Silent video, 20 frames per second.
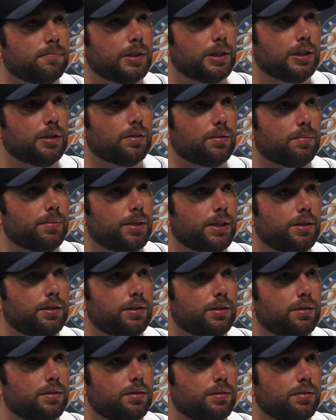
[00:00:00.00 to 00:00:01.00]
You know, the minute
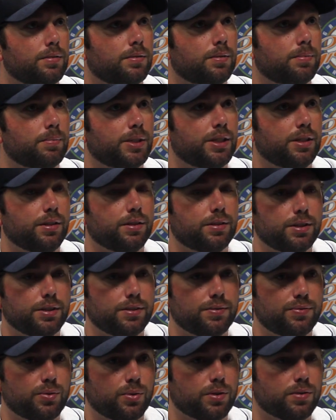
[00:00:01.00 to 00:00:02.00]
you see
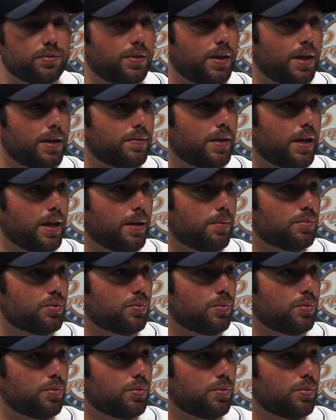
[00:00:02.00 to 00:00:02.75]
4 or 5 games